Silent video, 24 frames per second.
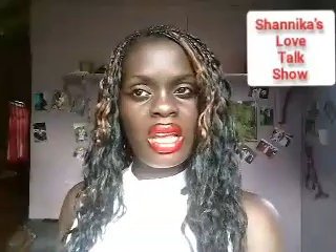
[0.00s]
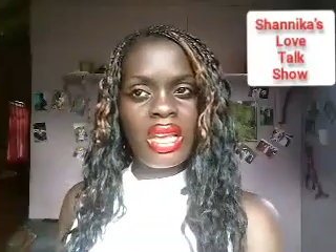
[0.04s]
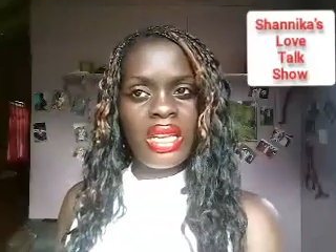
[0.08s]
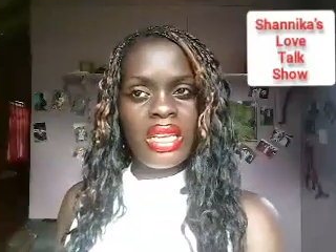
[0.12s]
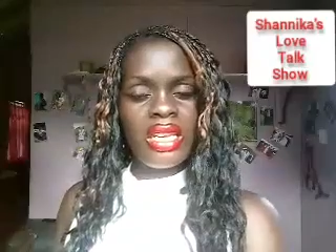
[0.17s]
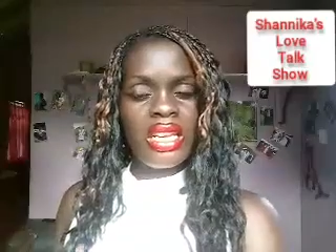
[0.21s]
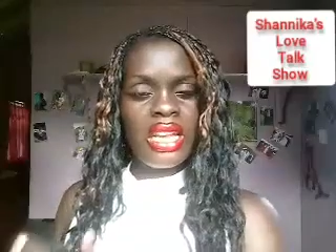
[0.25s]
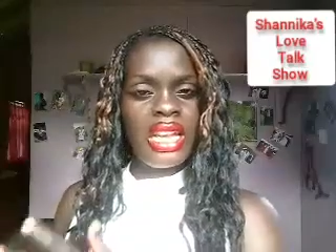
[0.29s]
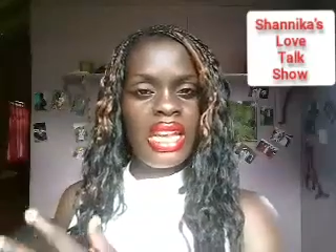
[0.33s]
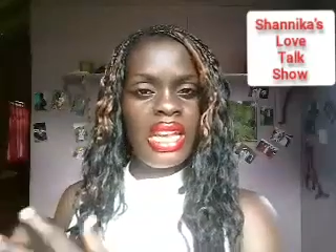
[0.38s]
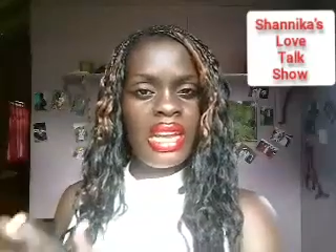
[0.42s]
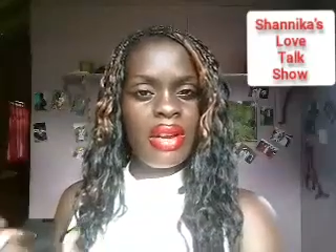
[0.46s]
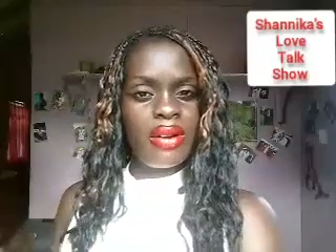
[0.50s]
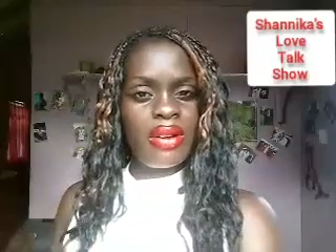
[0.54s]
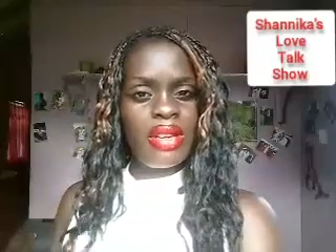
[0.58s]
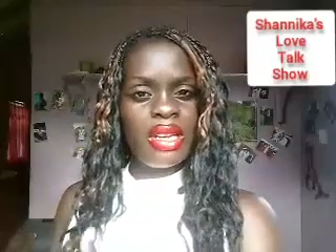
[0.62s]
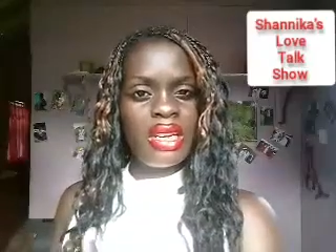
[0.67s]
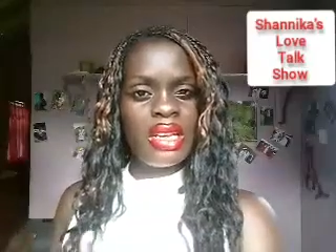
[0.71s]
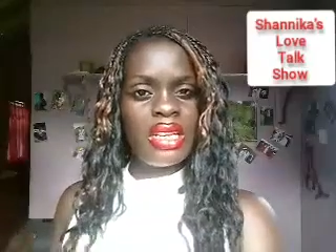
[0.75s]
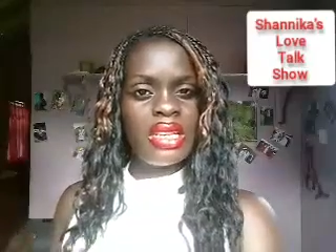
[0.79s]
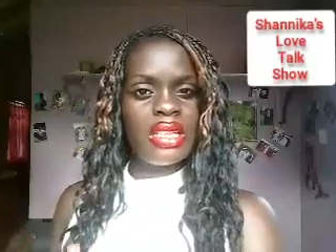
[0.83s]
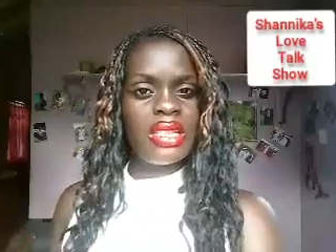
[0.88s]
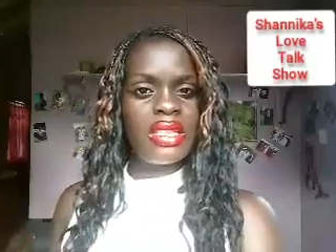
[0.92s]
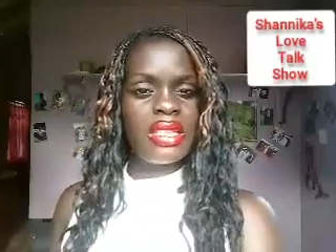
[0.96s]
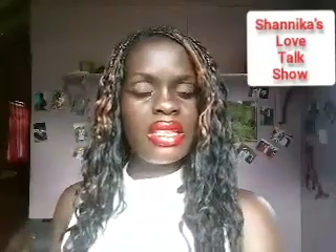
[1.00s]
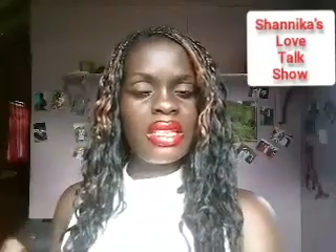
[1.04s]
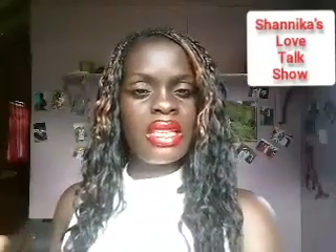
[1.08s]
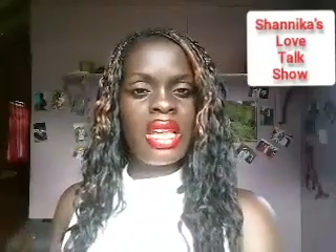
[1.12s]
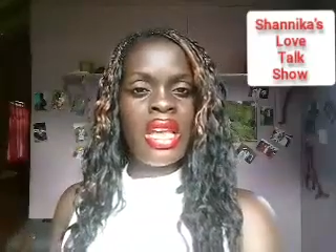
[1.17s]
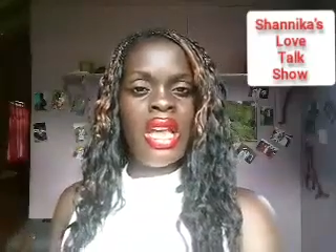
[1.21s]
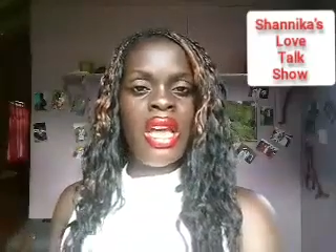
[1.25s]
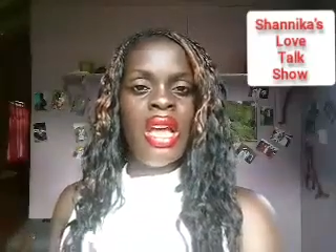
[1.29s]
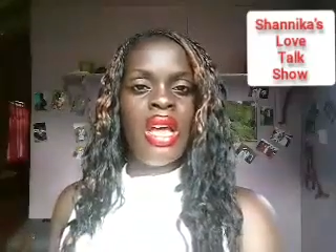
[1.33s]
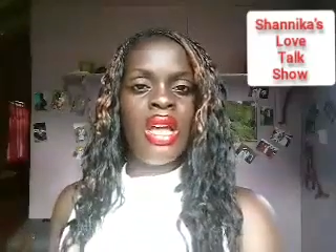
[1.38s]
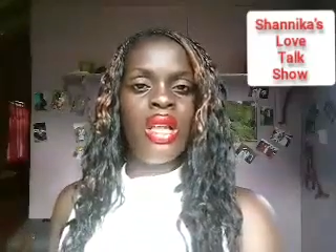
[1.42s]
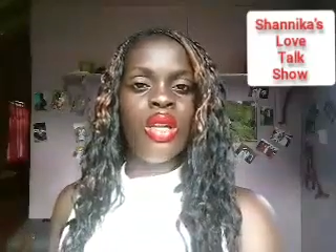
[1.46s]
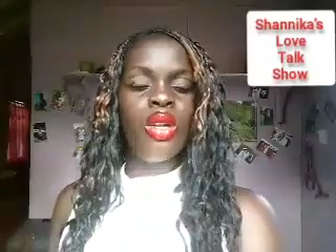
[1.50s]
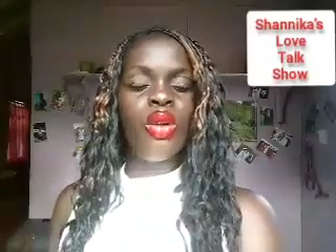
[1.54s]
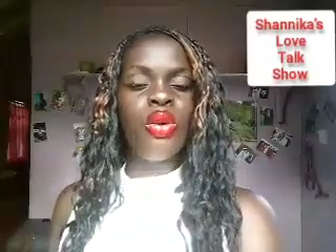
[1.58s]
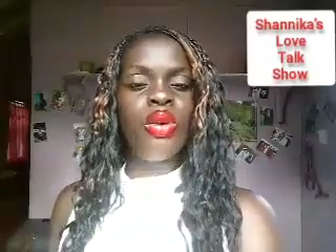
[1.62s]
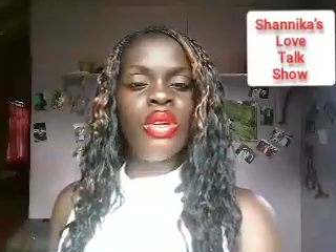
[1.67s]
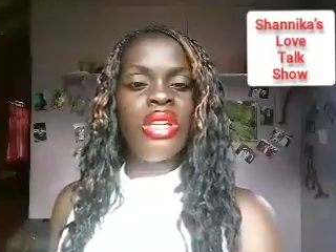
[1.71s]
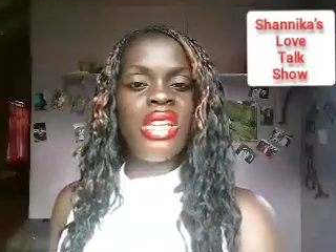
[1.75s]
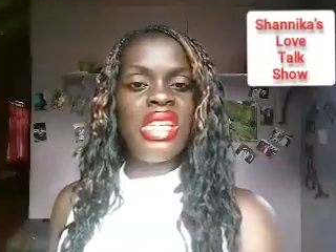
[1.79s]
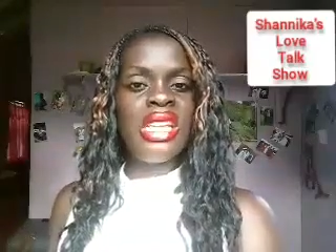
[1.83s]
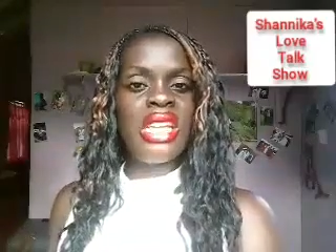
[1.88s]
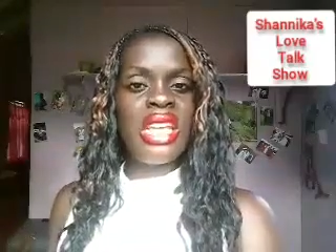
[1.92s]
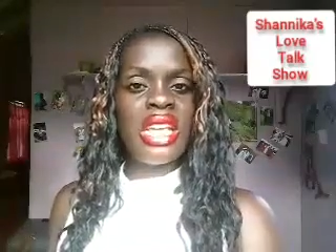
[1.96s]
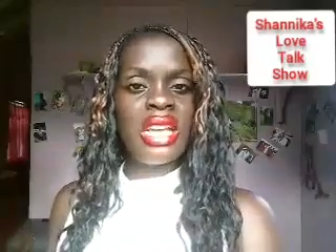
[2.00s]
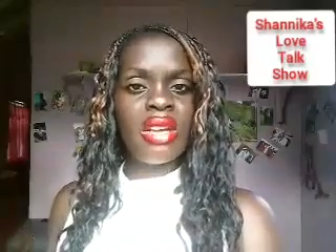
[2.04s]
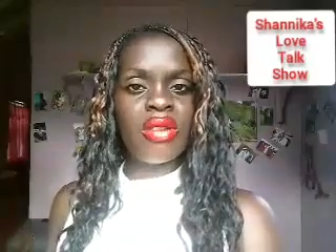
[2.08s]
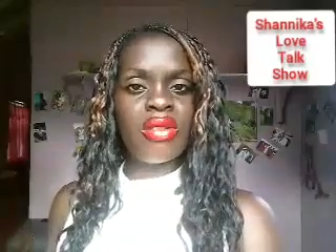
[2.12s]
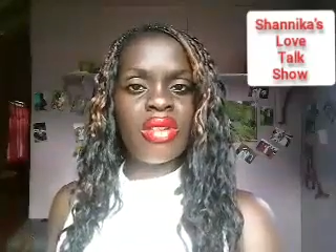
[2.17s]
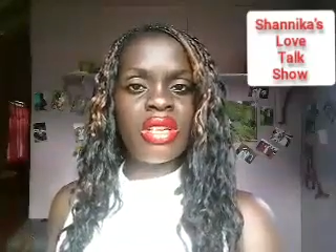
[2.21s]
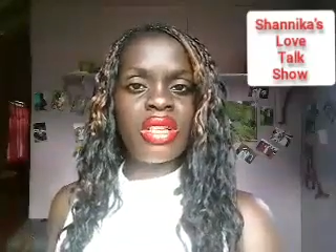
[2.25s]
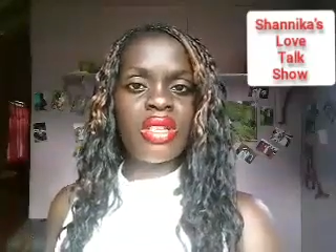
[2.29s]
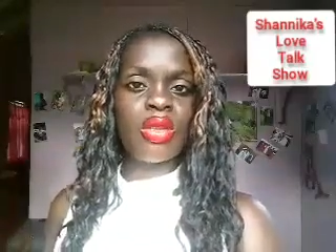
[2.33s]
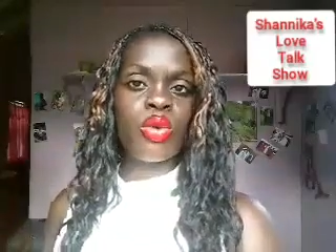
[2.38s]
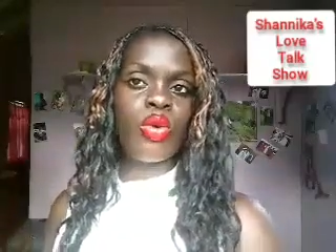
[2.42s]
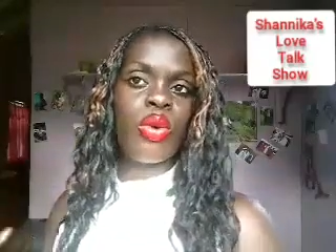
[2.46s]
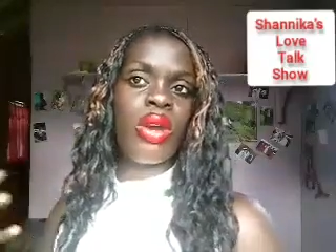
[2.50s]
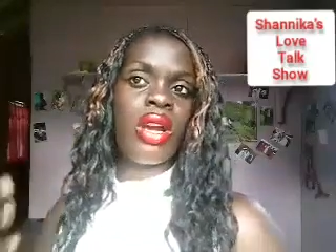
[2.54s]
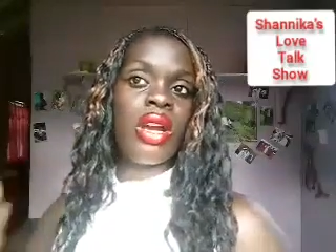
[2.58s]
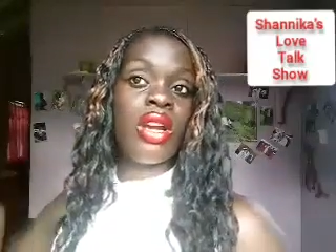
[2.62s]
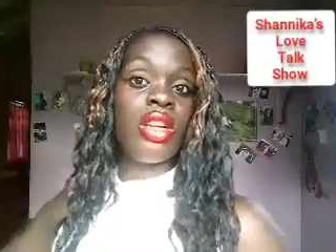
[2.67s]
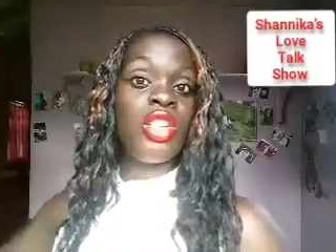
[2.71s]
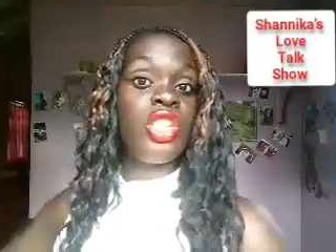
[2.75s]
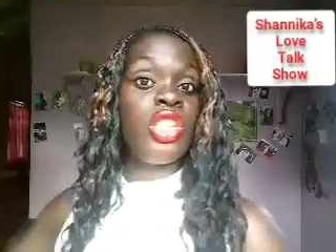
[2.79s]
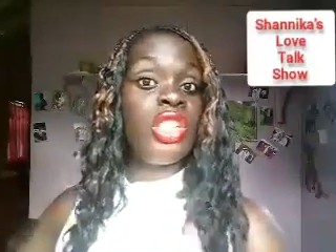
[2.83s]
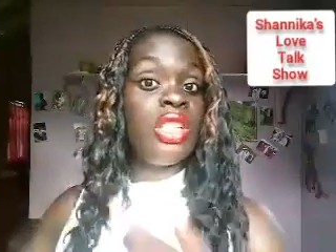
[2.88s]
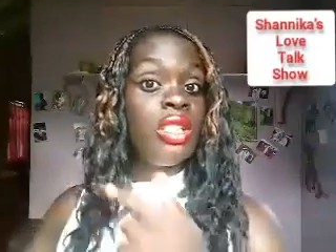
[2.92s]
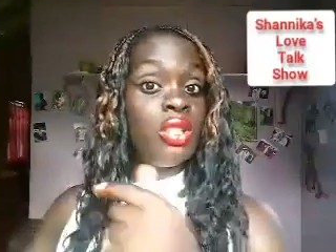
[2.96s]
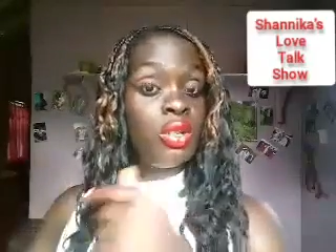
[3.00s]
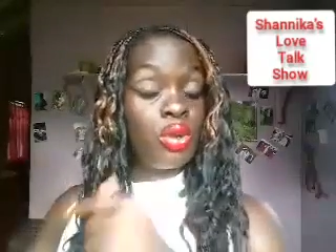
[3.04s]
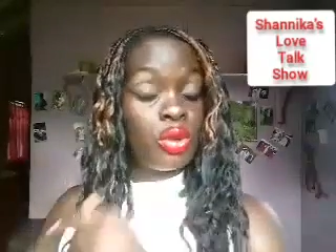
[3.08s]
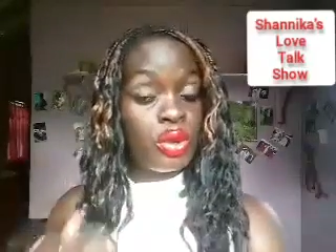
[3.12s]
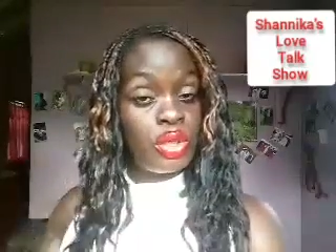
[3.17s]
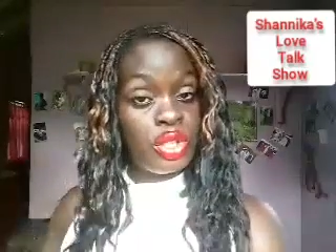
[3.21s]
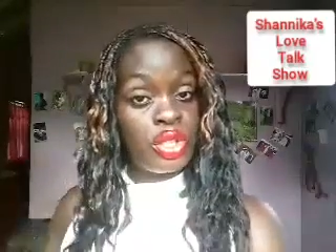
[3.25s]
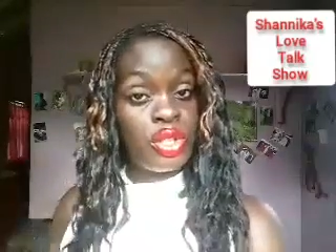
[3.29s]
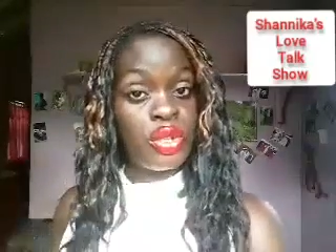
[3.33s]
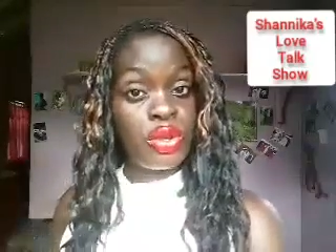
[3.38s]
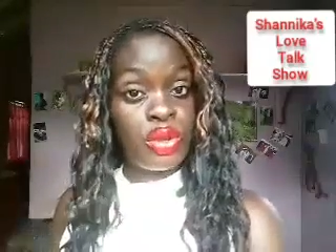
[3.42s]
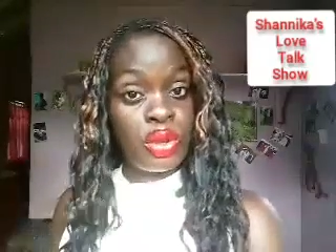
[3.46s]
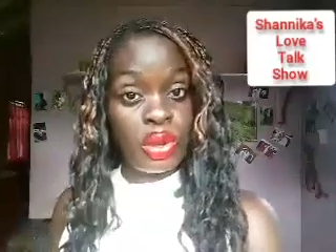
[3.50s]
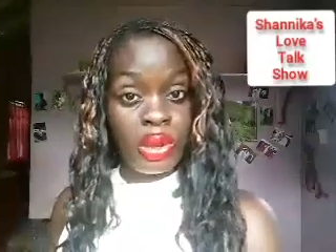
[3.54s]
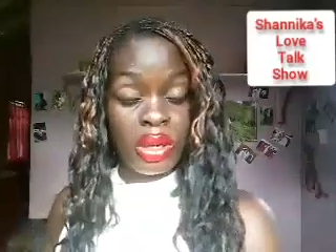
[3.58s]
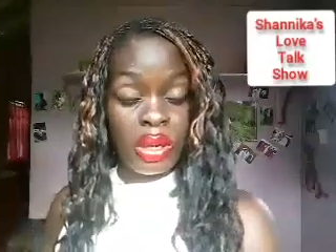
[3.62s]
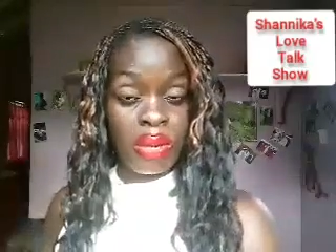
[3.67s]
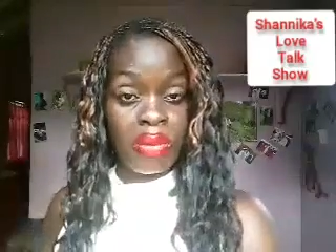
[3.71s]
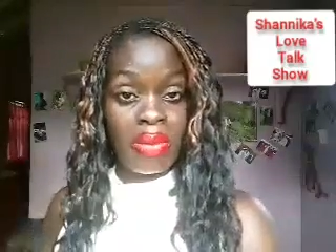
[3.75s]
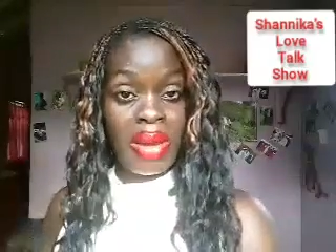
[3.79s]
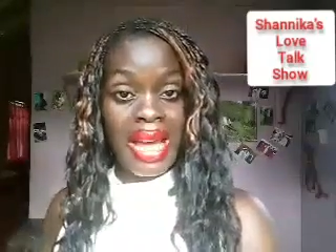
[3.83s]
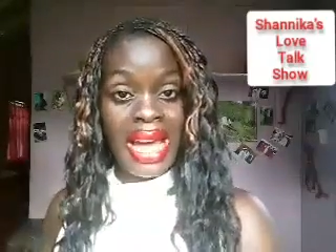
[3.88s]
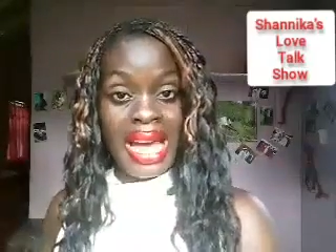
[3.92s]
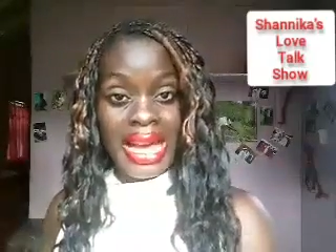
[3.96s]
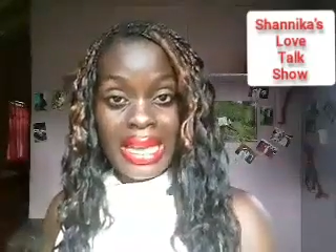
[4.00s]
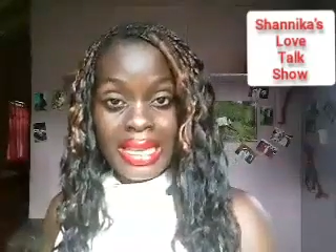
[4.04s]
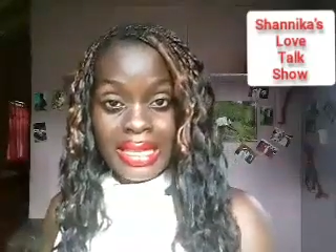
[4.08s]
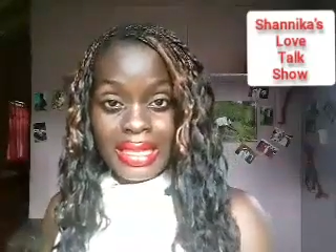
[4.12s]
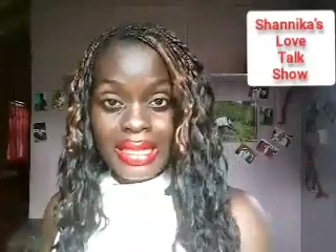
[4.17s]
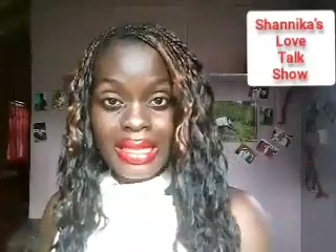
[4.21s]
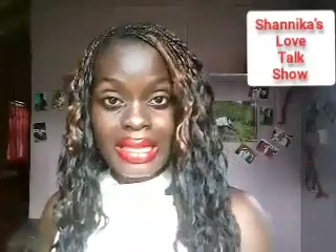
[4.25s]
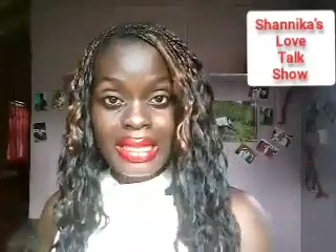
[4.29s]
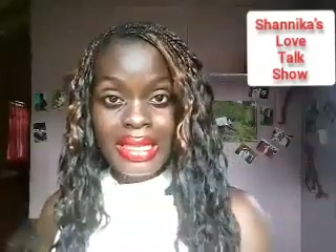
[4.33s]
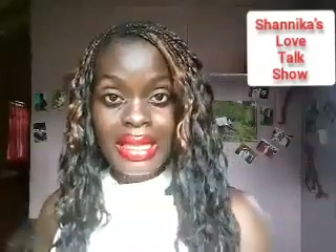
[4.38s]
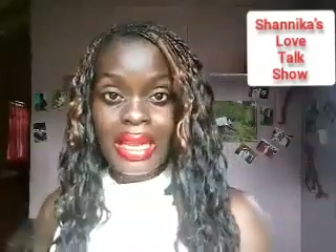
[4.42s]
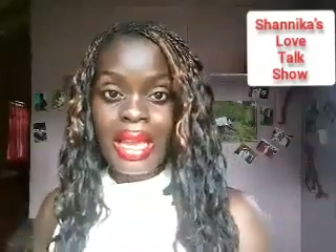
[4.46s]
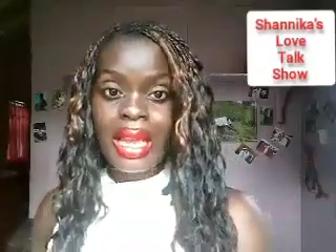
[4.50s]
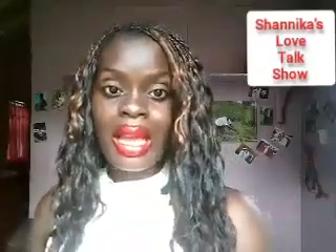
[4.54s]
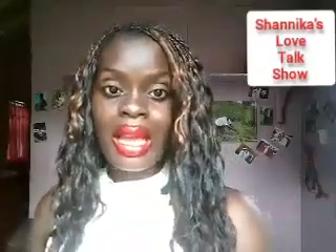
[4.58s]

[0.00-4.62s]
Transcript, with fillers: in areas lonely areas where she knows you're going to pass